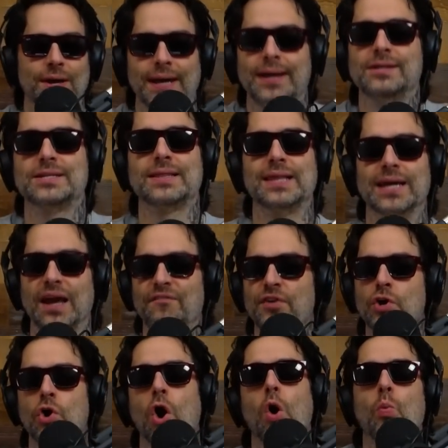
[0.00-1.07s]
here's the thing if
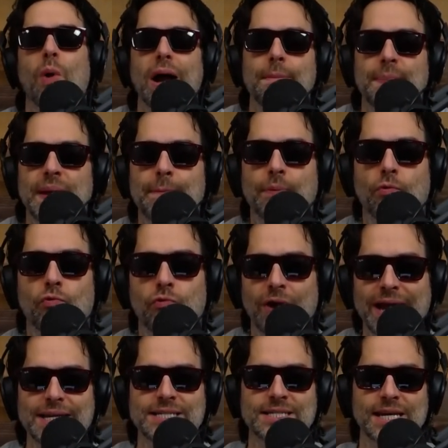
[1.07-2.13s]
you call white people
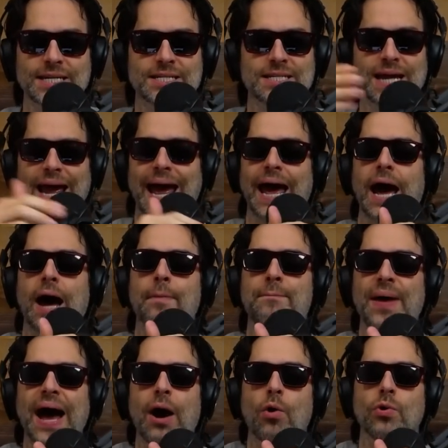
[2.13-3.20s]
racist
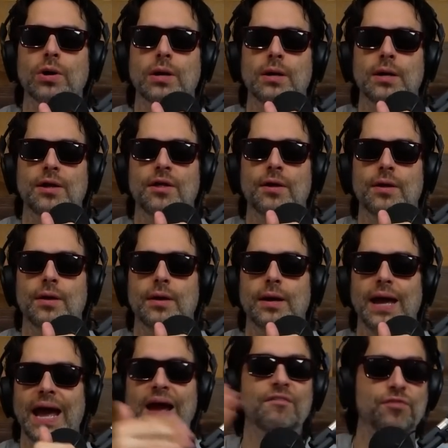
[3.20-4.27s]
about
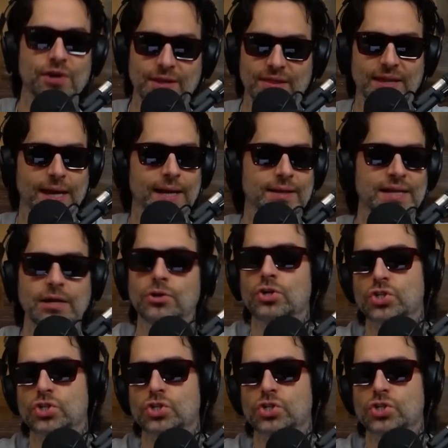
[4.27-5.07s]
everything then you're